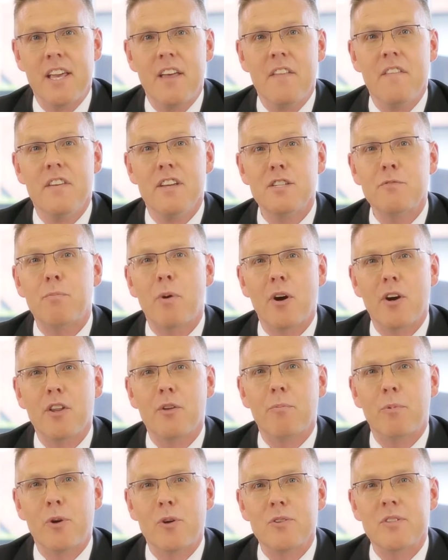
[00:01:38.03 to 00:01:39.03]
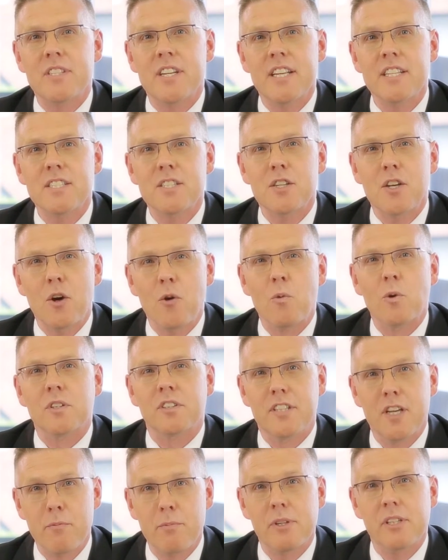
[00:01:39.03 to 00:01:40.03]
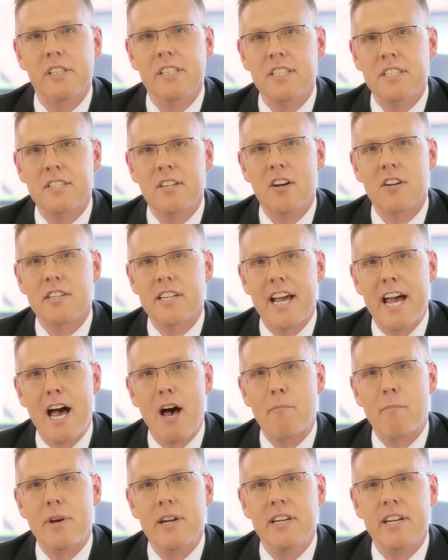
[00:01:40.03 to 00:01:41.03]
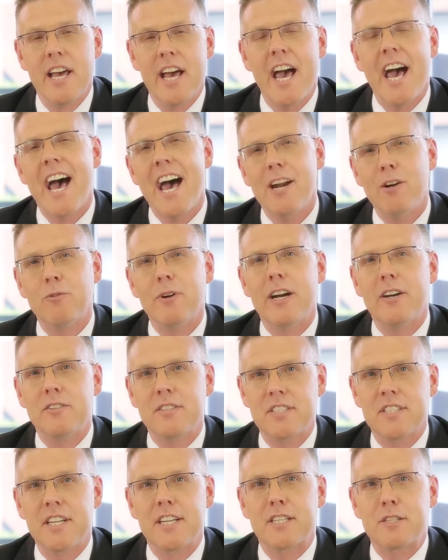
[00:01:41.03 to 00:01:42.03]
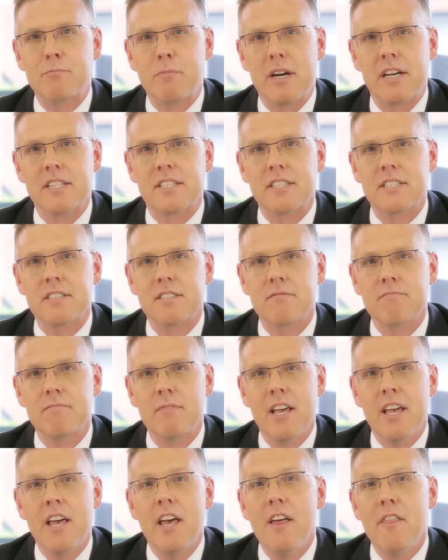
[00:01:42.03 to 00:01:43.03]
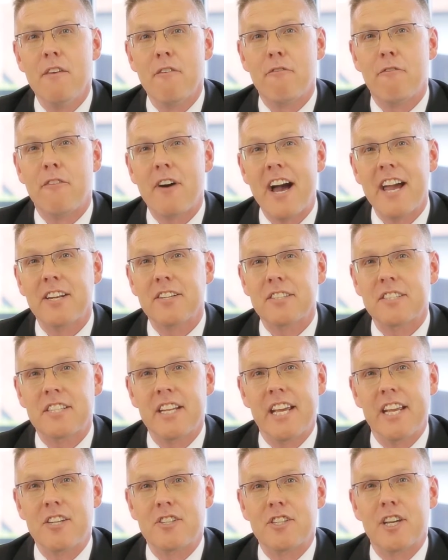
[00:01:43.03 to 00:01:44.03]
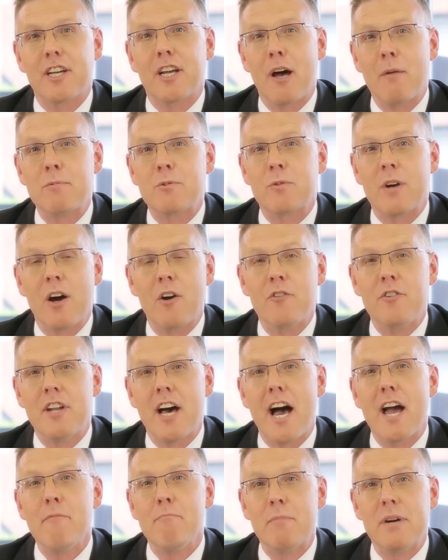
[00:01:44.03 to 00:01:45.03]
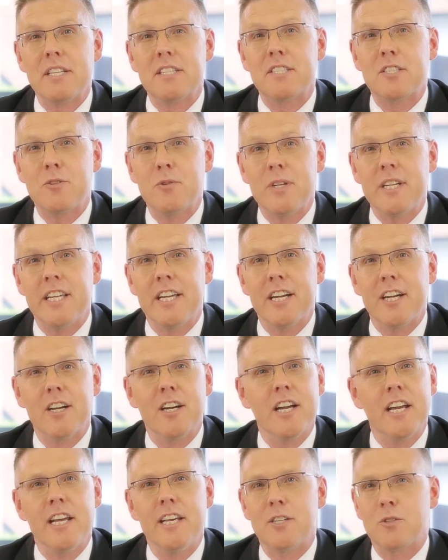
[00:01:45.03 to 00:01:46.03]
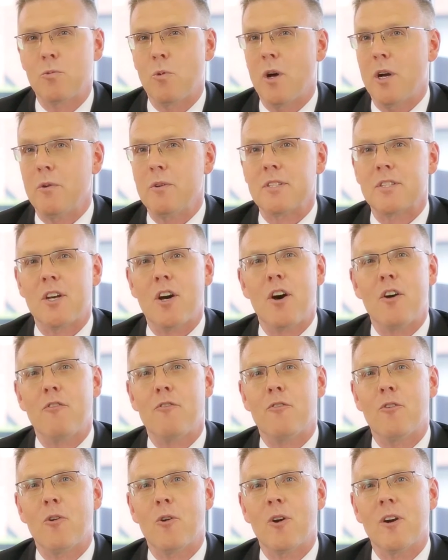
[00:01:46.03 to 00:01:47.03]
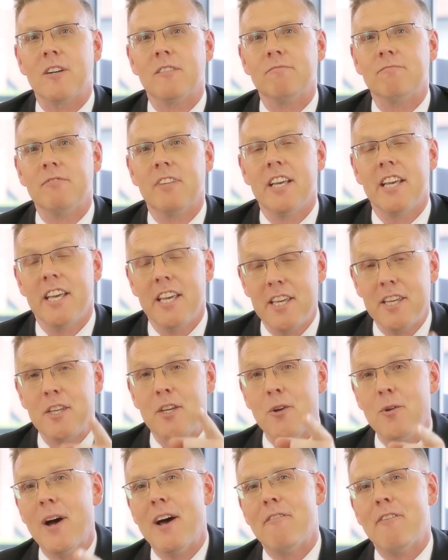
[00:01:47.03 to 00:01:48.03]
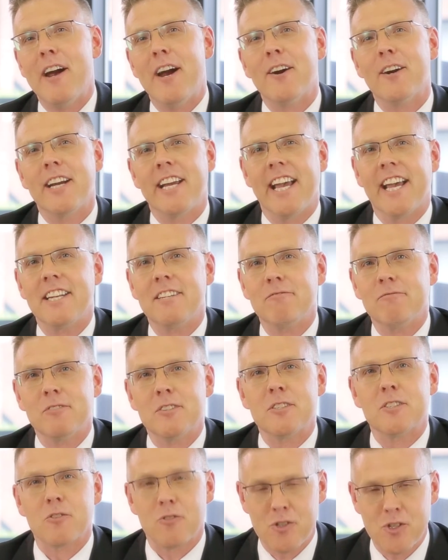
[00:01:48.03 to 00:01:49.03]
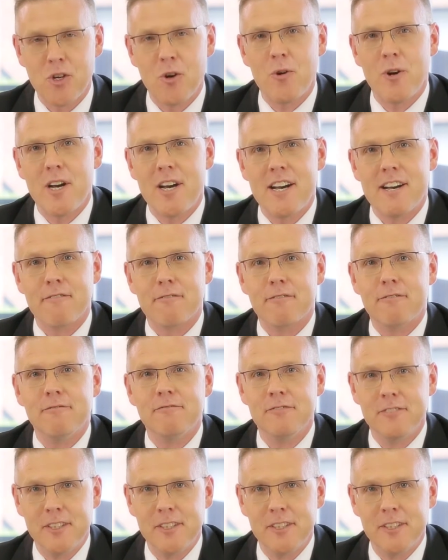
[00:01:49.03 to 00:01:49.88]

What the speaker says: This part of the process will typically start to happen at around 6 months. The final stage that comes around 9 months to a year is what it was all for. You have hair again, so show it off.